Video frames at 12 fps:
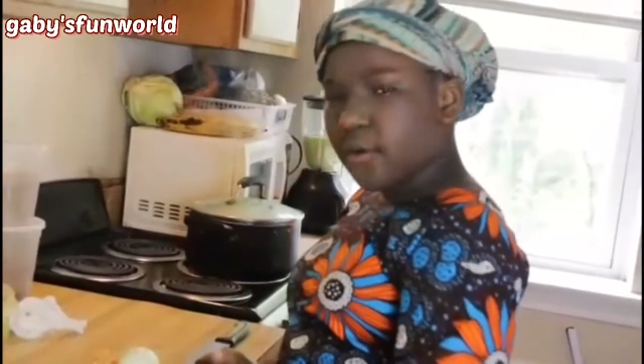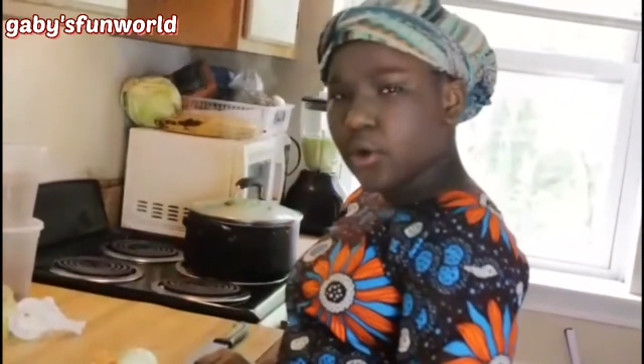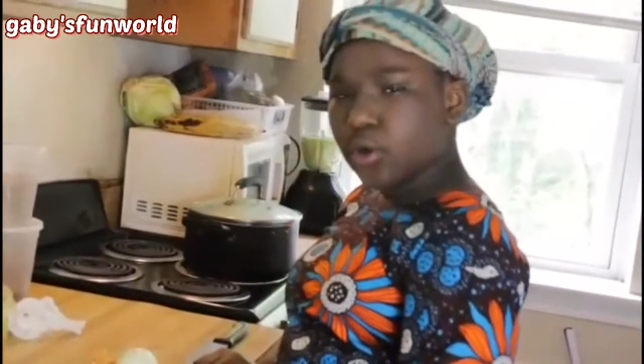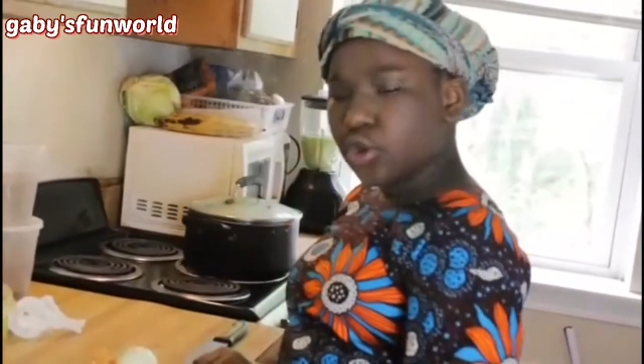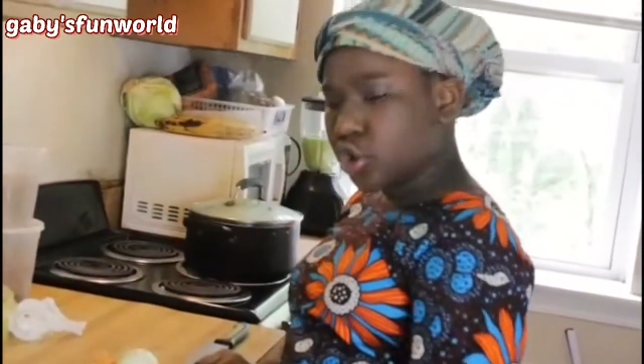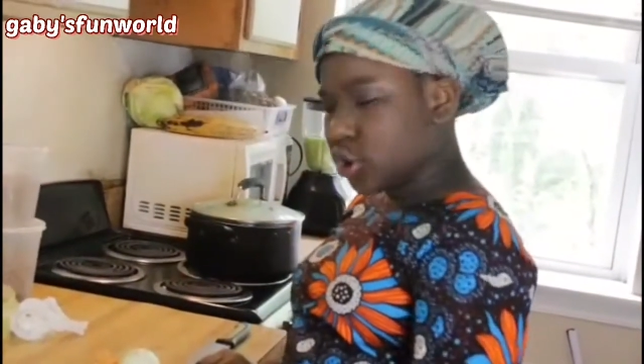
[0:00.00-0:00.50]

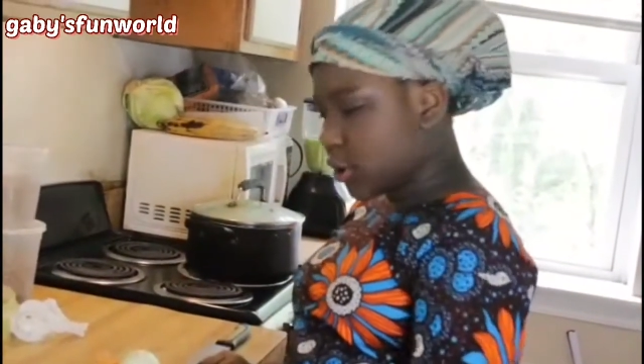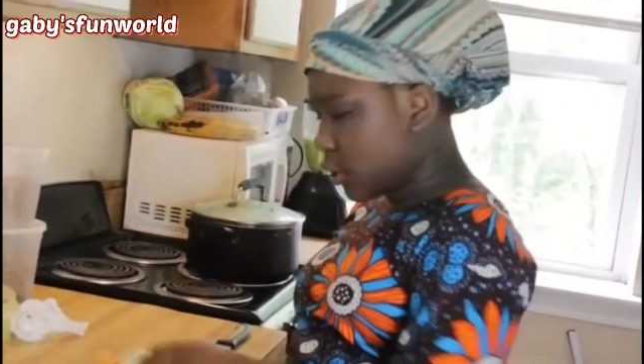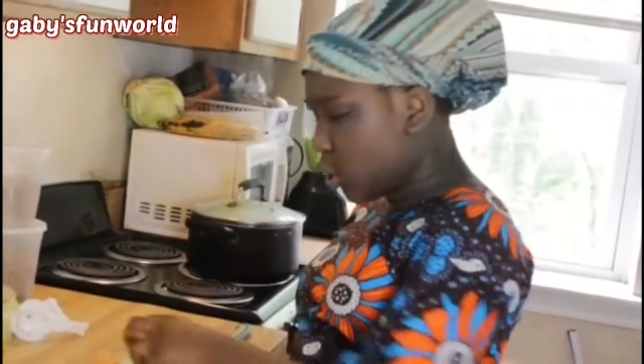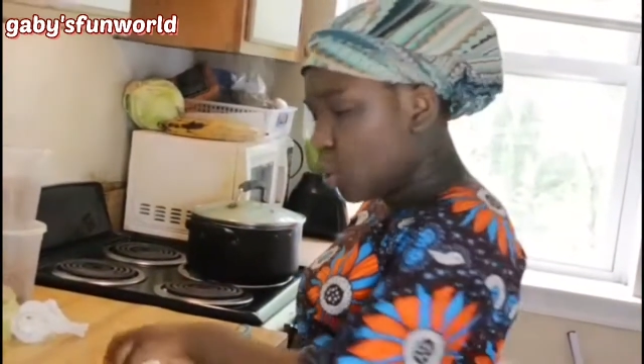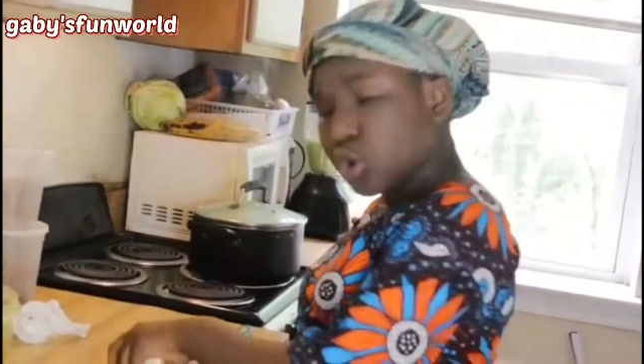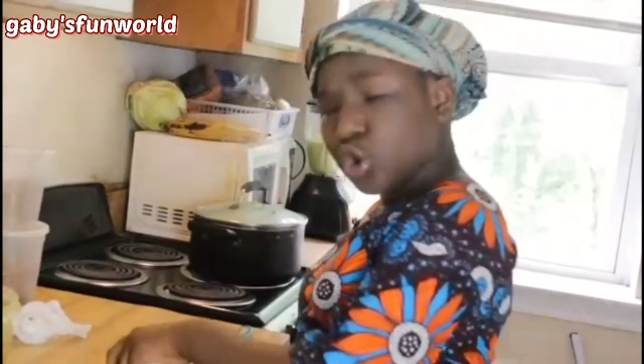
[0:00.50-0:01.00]
having onion
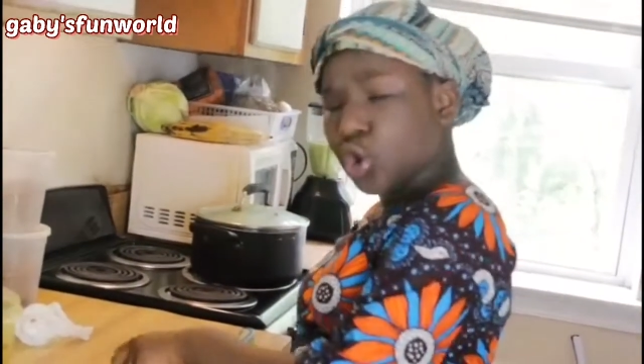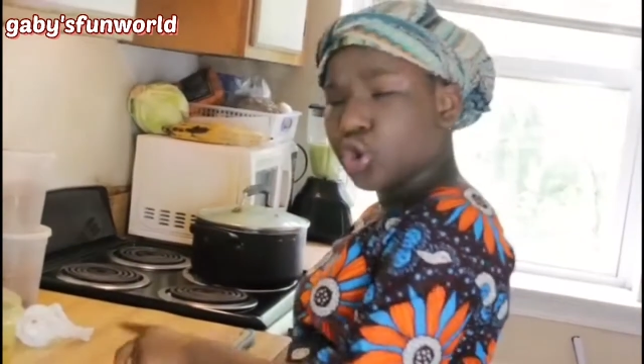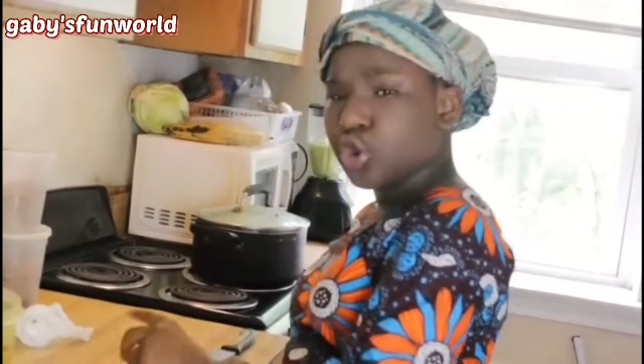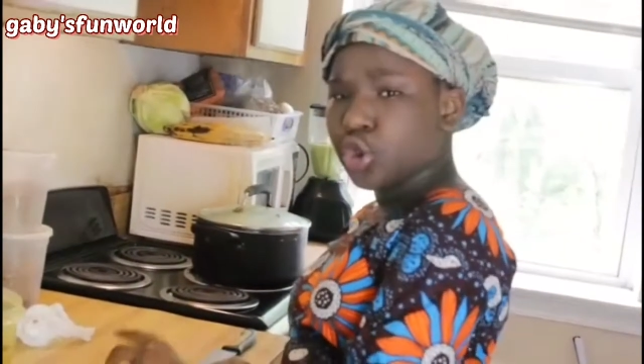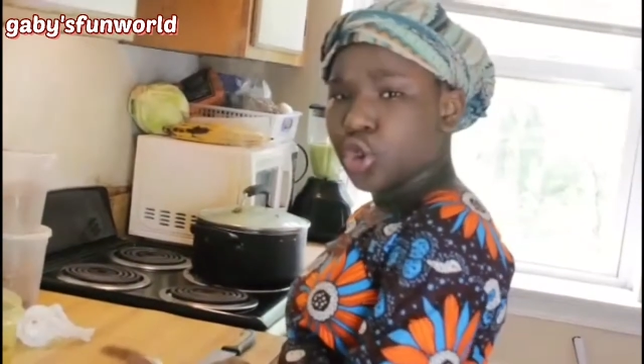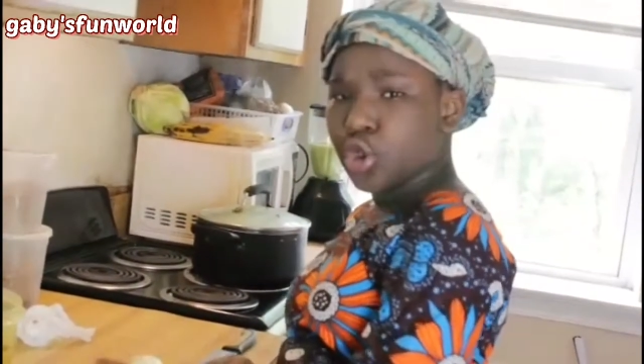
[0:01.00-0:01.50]
and holding
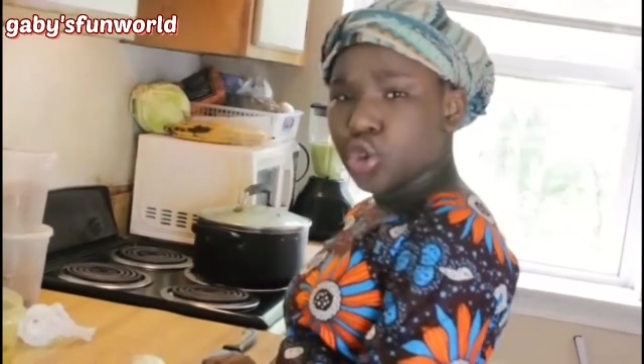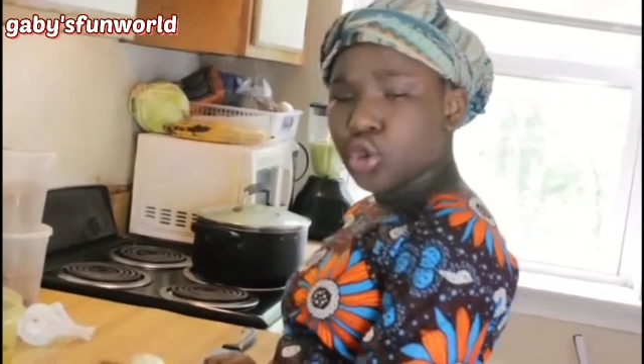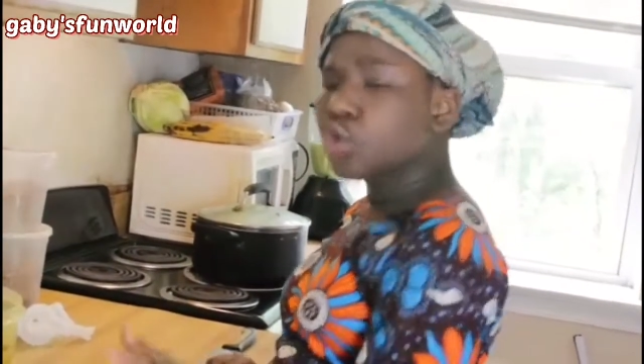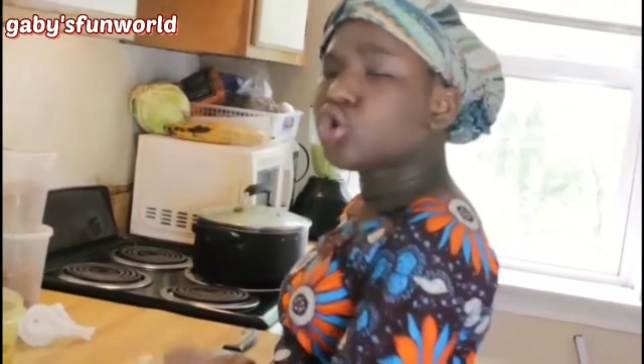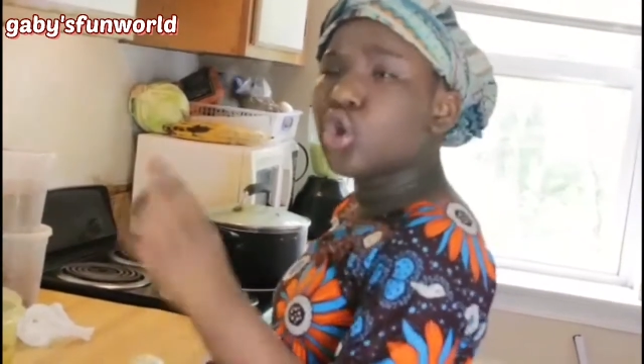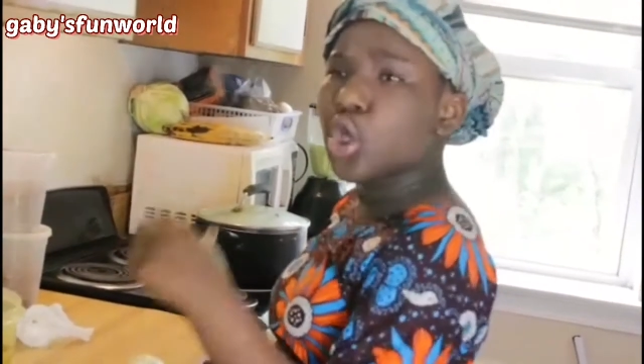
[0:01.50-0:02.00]
onion,
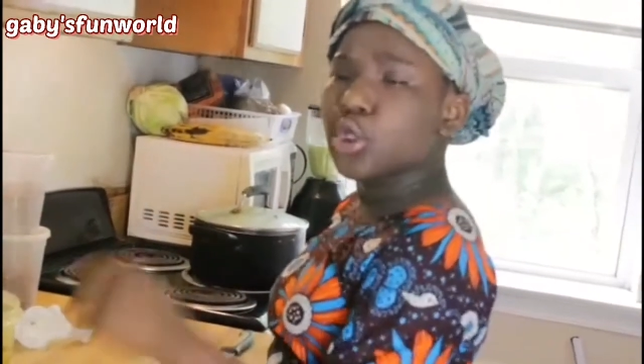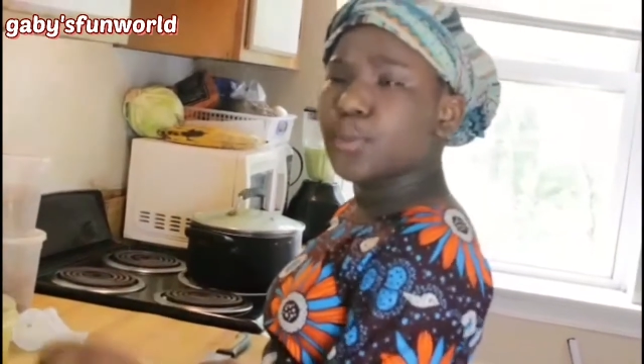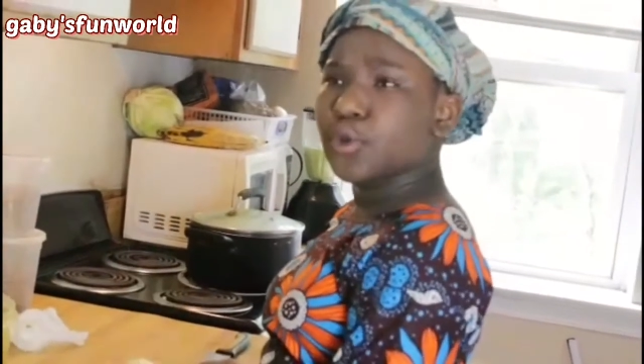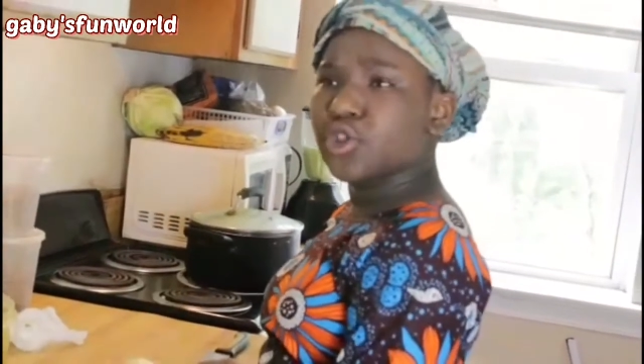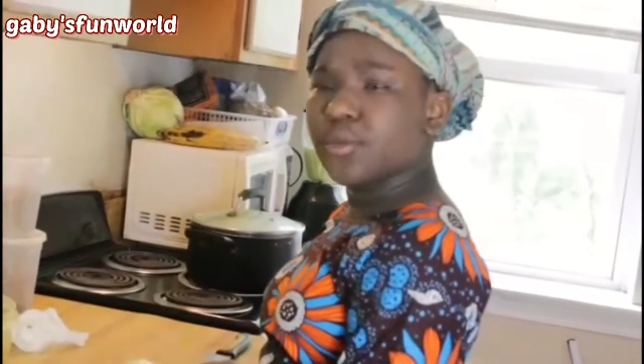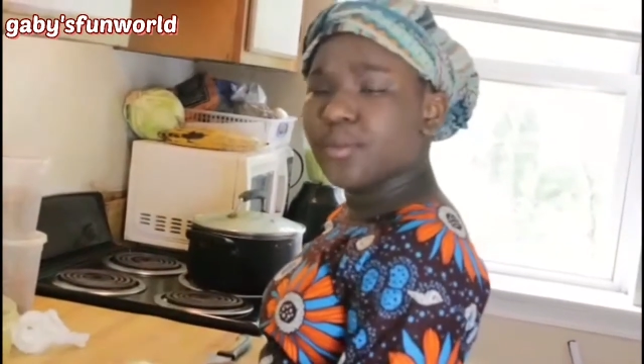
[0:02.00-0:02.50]
don't you know you're
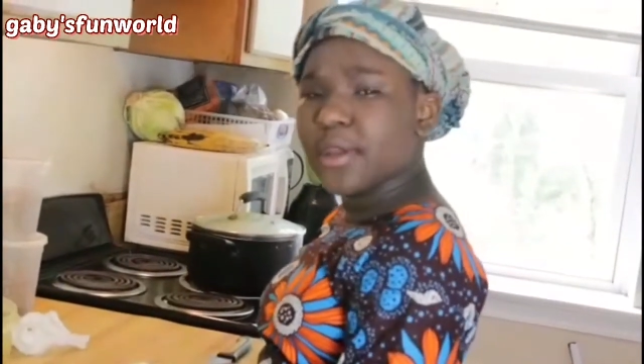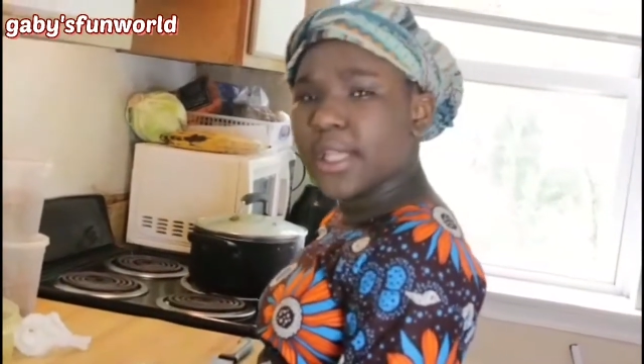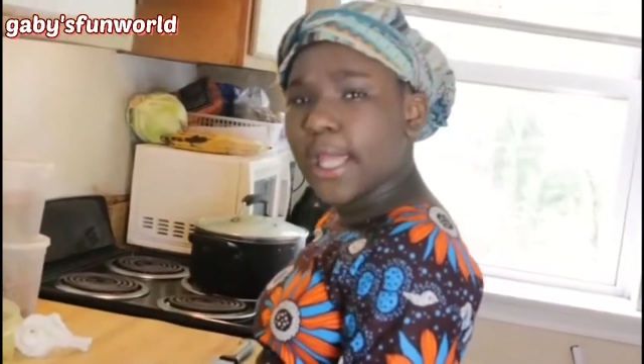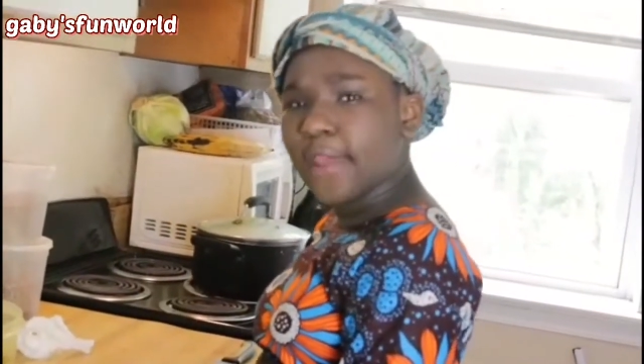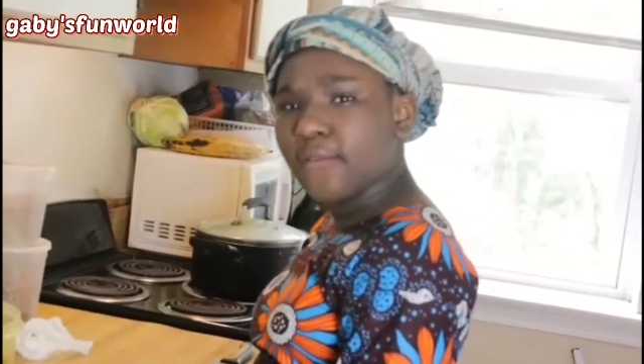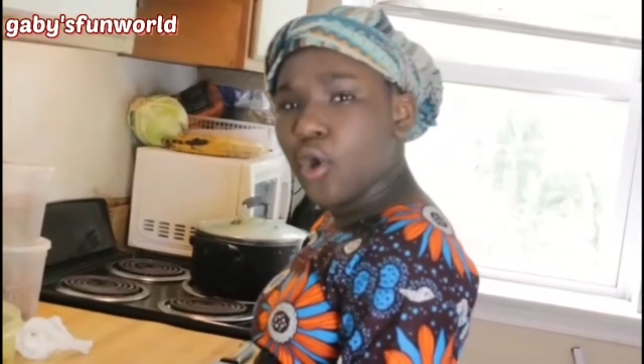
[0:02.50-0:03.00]
supposed to
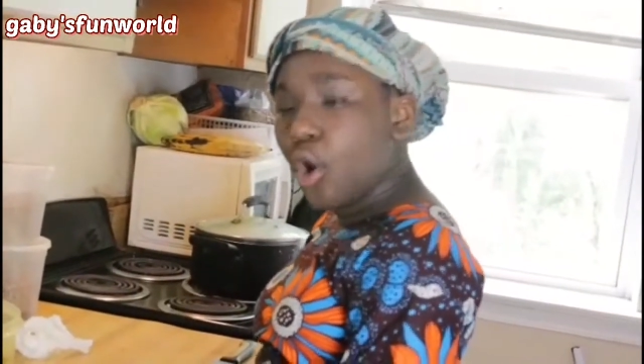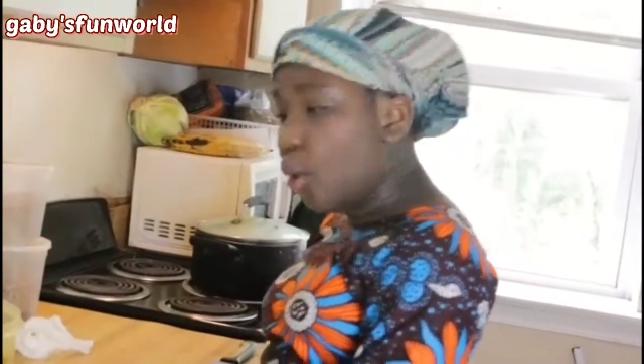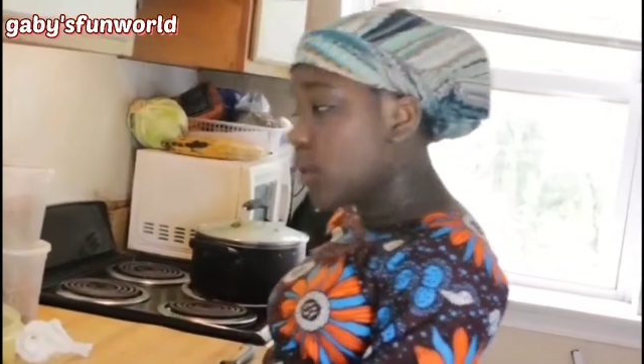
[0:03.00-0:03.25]
bring knife?